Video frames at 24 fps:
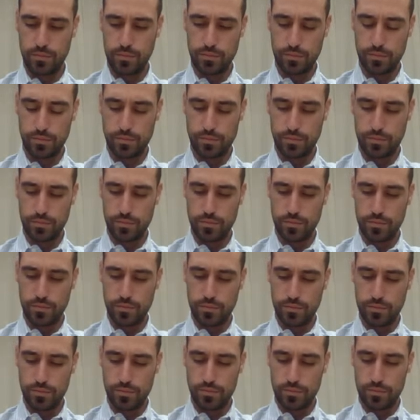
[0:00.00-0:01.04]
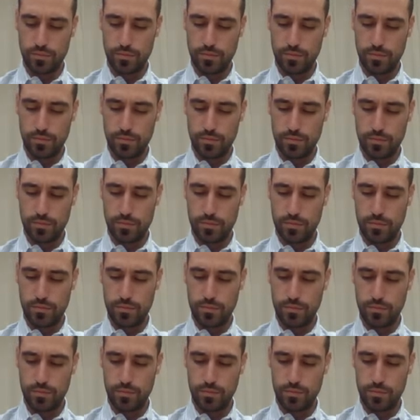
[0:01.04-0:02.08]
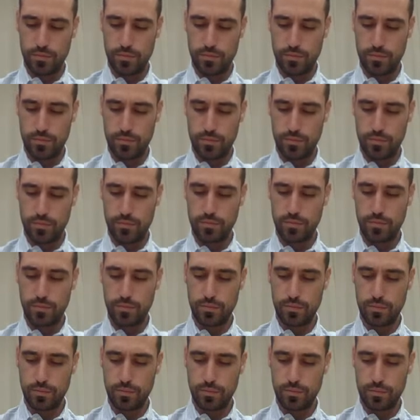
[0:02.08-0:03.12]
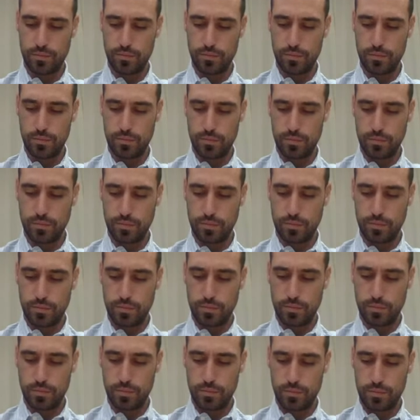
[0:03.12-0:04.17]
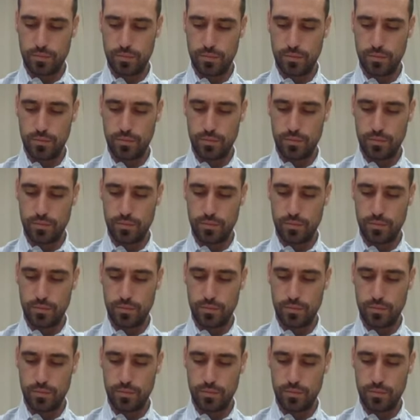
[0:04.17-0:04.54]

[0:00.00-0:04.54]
(not speaking)